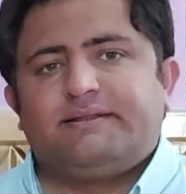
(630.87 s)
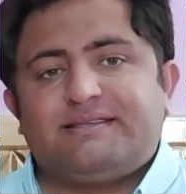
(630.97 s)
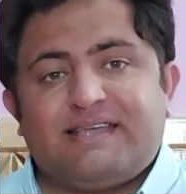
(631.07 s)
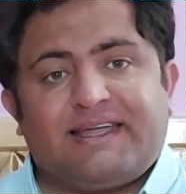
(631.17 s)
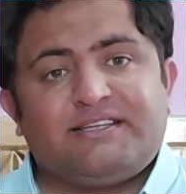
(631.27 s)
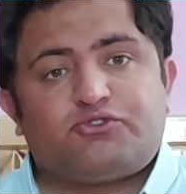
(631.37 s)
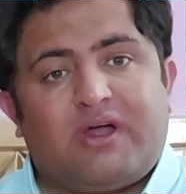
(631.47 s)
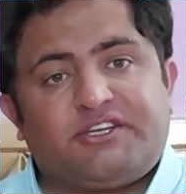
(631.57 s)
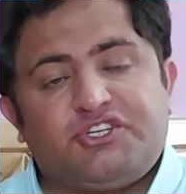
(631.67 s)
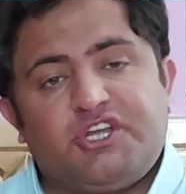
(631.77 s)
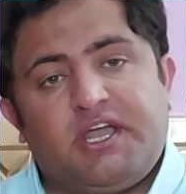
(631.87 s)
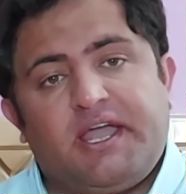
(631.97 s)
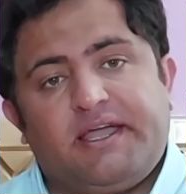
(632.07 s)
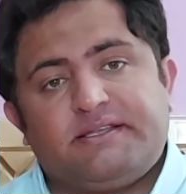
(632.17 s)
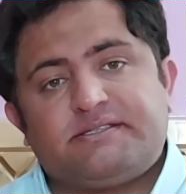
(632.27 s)
The second
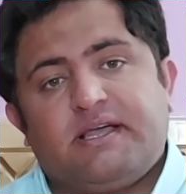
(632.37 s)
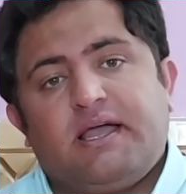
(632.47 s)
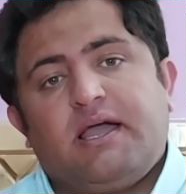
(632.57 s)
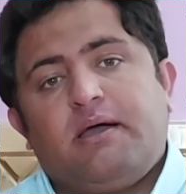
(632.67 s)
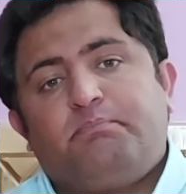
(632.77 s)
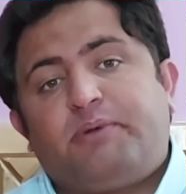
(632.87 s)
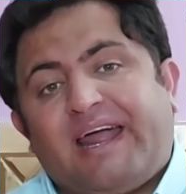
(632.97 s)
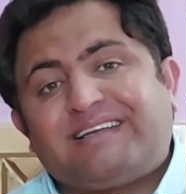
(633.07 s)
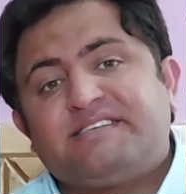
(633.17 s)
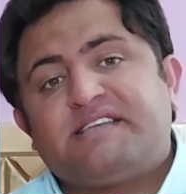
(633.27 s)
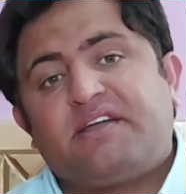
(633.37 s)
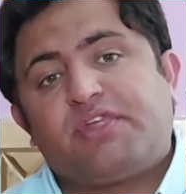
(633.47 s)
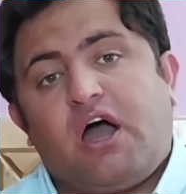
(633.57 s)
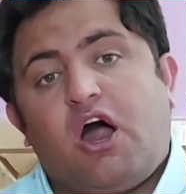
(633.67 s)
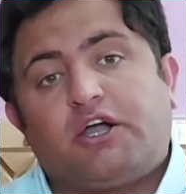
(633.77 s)
strategy is practicing
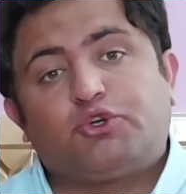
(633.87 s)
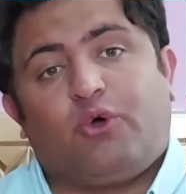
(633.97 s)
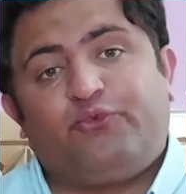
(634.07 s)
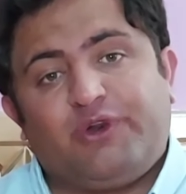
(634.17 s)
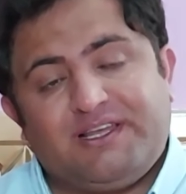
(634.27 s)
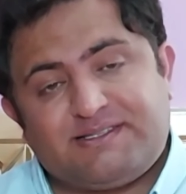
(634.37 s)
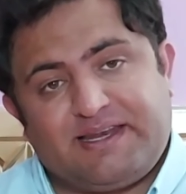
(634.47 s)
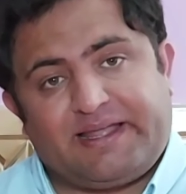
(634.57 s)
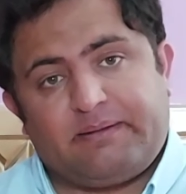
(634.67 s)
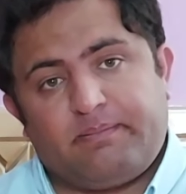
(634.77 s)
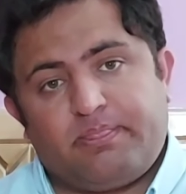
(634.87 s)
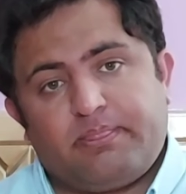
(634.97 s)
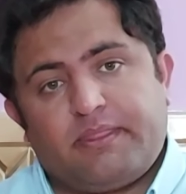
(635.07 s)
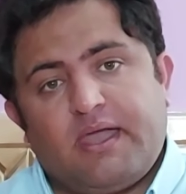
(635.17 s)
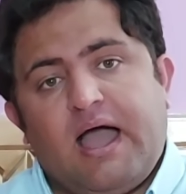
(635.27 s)
the art of listening.
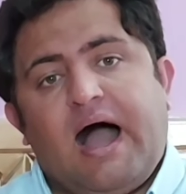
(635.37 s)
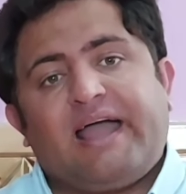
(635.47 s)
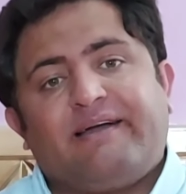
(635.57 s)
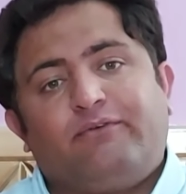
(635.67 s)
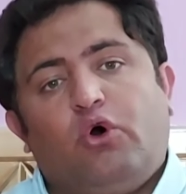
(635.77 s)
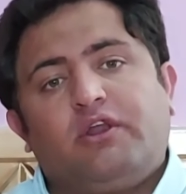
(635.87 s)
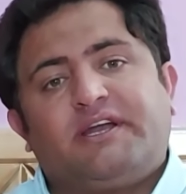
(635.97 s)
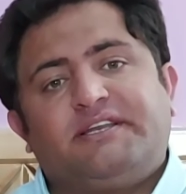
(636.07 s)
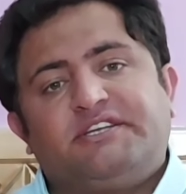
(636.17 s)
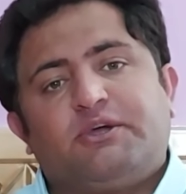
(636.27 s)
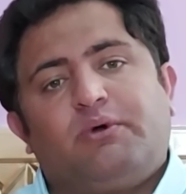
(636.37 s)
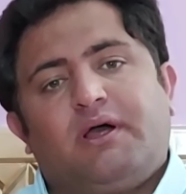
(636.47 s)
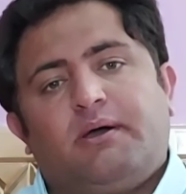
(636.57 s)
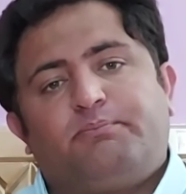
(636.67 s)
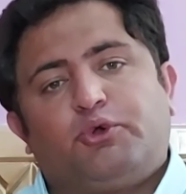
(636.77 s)
I have already
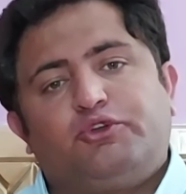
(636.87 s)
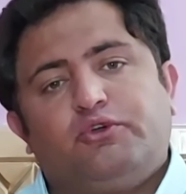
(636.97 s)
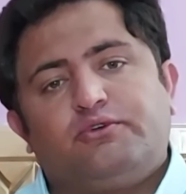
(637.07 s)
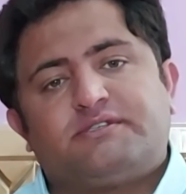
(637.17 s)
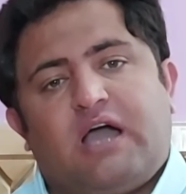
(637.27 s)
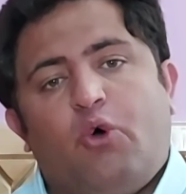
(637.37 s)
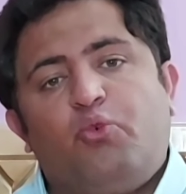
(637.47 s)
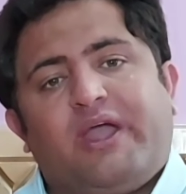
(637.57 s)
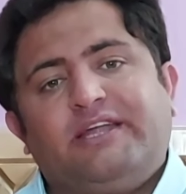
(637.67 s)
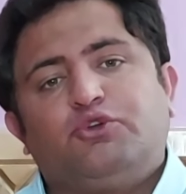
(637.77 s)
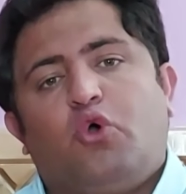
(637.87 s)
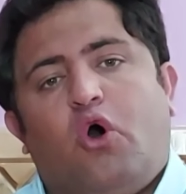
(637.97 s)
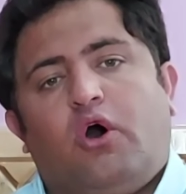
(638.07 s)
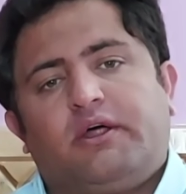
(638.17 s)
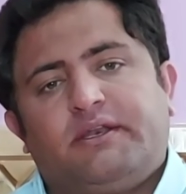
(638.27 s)
produced a video
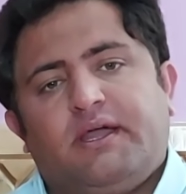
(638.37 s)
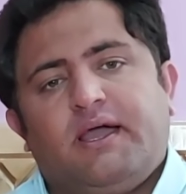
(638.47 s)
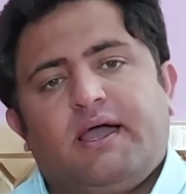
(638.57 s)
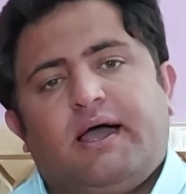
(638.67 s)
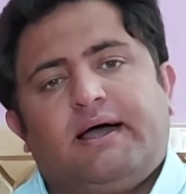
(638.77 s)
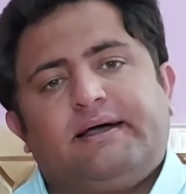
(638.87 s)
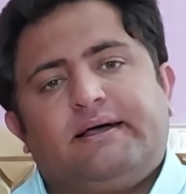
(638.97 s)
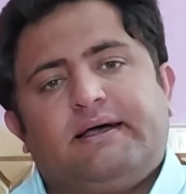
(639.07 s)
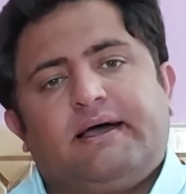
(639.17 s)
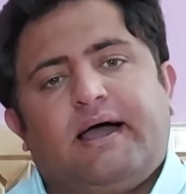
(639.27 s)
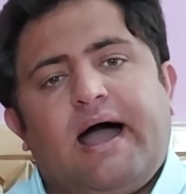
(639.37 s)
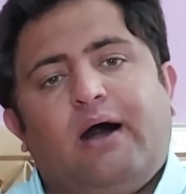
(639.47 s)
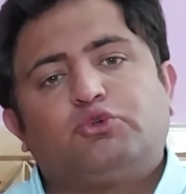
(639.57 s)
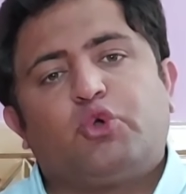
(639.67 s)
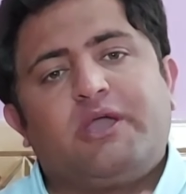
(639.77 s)
on
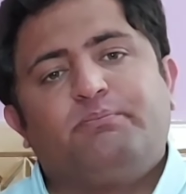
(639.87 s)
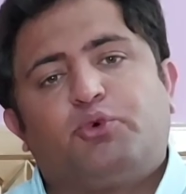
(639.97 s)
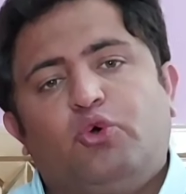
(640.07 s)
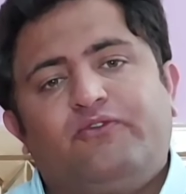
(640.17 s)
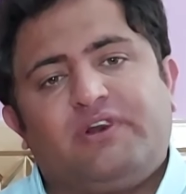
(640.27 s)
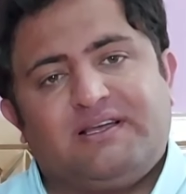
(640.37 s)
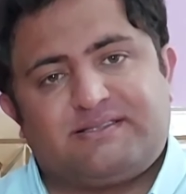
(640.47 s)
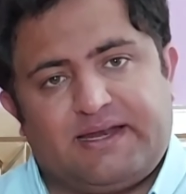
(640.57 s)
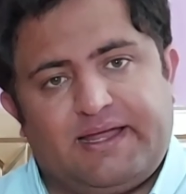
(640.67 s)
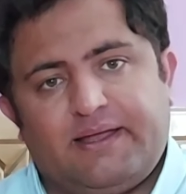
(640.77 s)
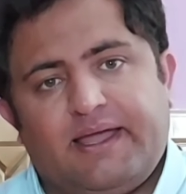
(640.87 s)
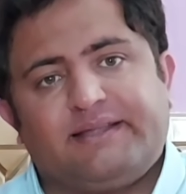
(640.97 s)
how to improve listening.